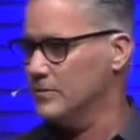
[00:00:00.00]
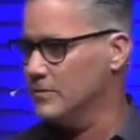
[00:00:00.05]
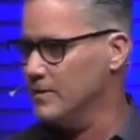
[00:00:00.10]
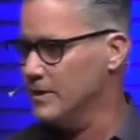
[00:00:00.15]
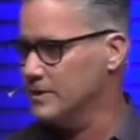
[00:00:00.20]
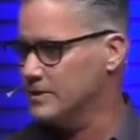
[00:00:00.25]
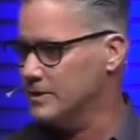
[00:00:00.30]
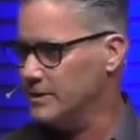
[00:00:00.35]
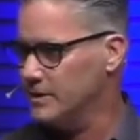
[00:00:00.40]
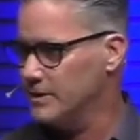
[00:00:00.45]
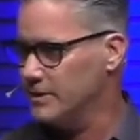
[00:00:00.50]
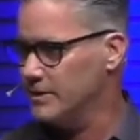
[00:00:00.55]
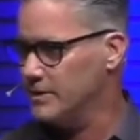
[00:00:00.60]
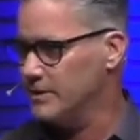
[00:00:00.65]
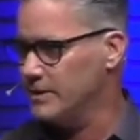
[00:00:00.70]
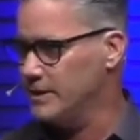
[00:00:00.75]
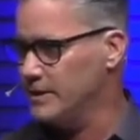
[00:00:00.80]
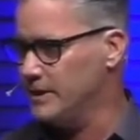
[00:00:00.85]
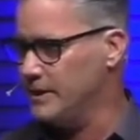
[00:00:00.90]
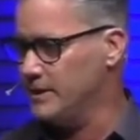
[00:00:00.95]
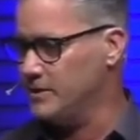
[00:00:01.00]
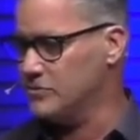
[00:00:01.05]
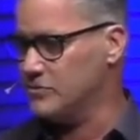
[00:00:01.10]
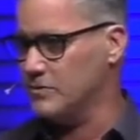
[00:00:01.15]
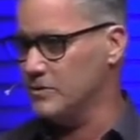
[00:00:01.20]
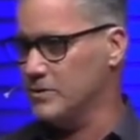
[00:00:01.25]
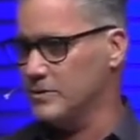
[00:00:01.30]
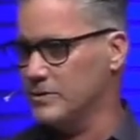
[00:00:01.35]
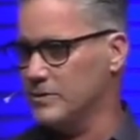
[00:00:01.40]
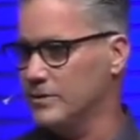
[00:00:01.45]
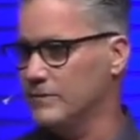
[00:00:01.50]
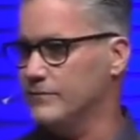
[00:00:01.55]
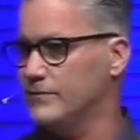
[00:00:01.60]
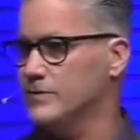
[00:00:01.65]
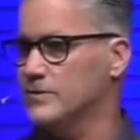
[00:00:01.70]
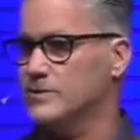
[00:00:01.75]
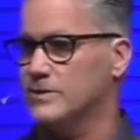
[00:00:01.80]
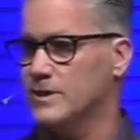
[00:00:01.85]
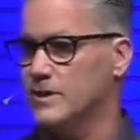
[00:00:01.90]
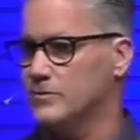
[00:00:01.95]
was here in Israel in the
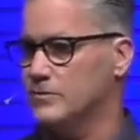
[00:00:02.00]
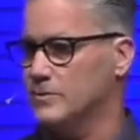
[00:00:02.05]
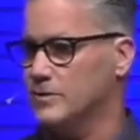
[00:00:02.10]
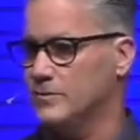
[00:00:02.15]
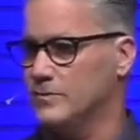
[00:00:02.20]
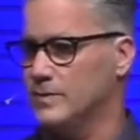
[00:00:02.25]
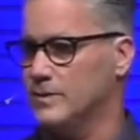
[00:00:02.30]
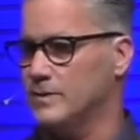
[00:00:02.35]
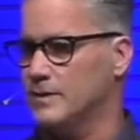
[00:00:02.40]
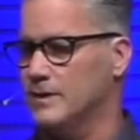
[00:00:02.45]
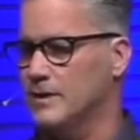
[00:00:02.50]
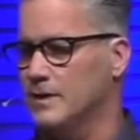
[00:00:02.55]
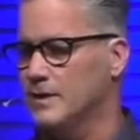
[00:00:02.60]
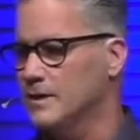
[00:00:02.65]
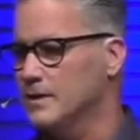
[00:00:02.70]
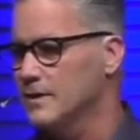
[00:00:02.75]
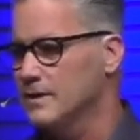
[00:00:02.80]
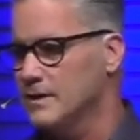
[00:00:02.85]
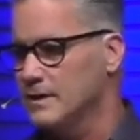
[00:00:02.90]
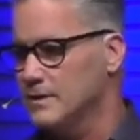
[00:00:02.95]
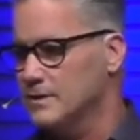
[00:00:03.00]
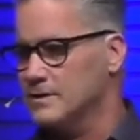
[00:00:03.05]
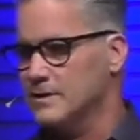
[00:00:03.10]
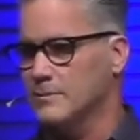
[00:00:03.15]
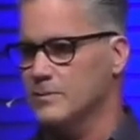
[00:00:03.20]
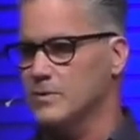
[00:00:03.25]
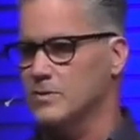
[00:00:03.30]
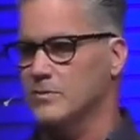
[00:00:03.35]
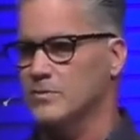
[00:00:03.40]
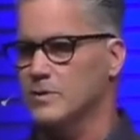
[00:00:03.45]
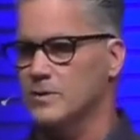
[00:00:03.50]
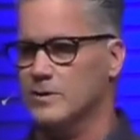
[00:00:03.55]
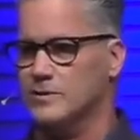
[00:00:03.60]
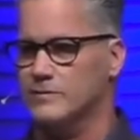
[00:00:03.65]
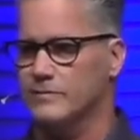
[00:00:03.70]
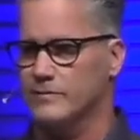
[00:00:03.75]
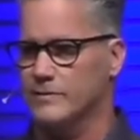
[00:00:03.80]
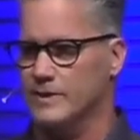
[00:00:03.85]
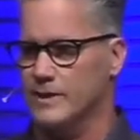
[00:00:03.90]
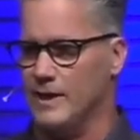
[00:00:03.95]
first century with someone who works
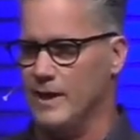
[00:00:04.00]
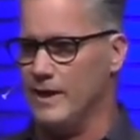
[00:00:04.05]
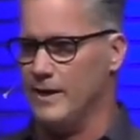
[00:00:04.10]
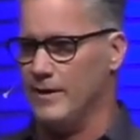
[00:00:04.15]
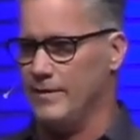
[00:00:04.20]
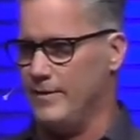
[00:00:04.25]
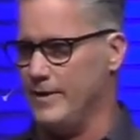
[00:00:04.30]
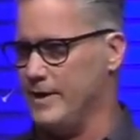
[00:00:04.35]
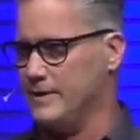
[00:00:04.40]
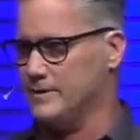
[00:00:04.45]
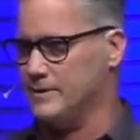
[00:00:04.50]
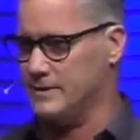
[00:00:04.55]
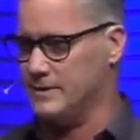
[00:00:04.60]
for the IRS